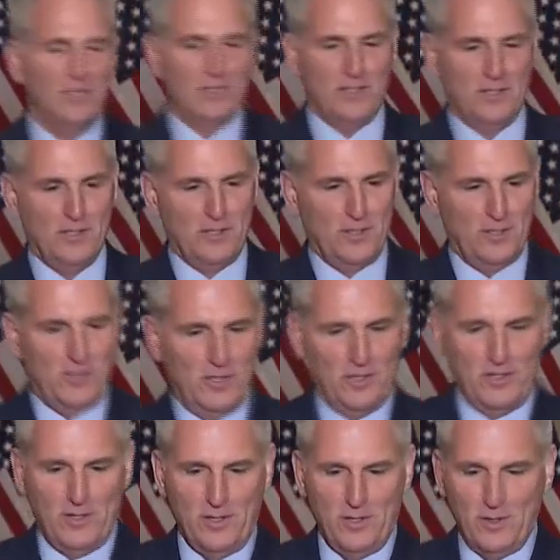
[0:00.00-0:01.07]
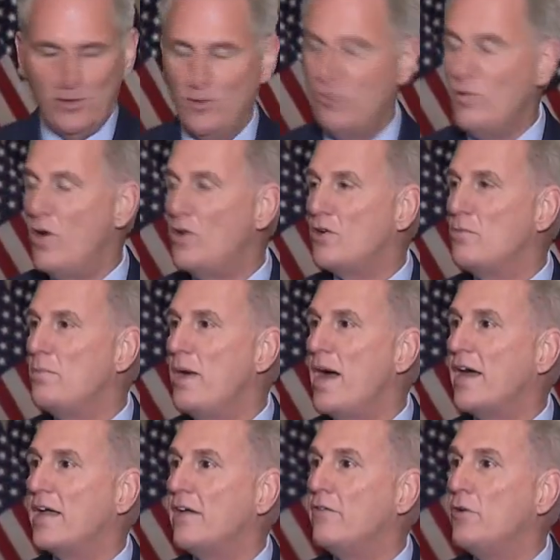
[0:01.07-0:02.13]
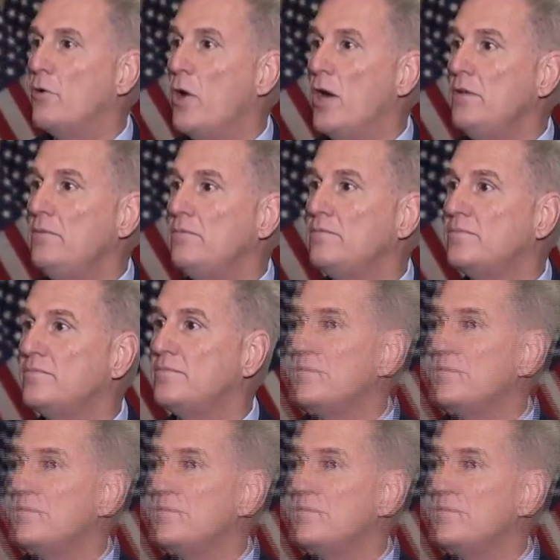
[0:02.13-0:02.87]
on his own and not having a floor vote as